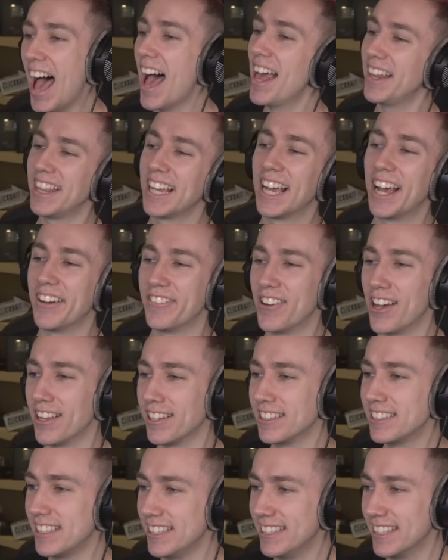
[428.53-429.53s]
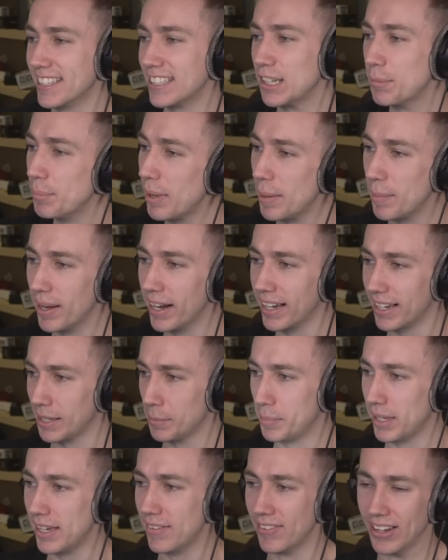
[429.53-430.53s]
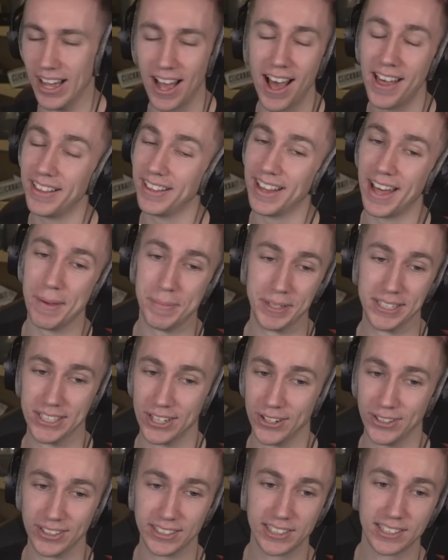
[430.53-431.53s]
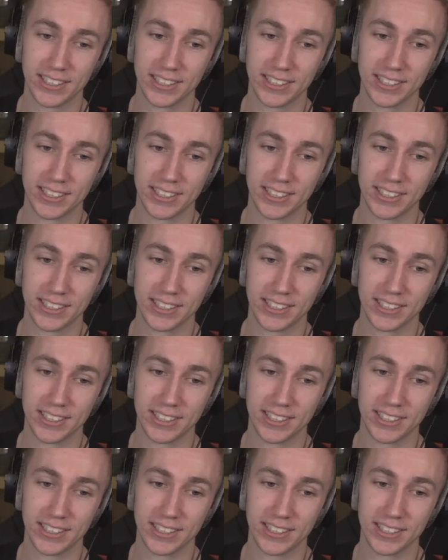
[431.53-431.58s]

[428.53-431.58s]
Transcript: I think I'd rather see Justin Bieber lick a beaver. I think that'd be jokes.